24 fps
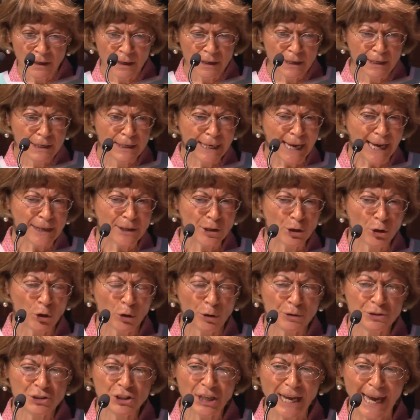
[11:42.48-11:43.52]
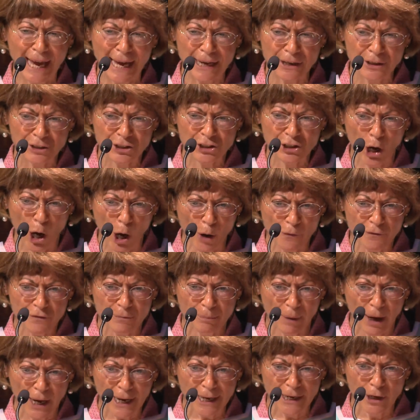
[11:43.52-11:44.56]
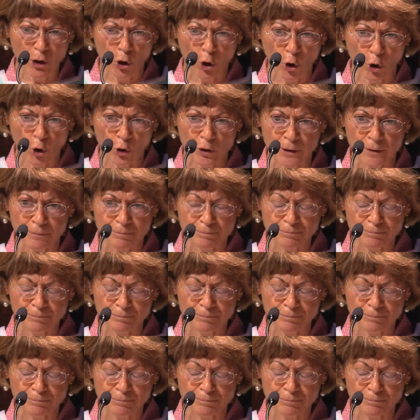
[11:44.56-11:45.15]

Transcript: get your tanks off my lawn.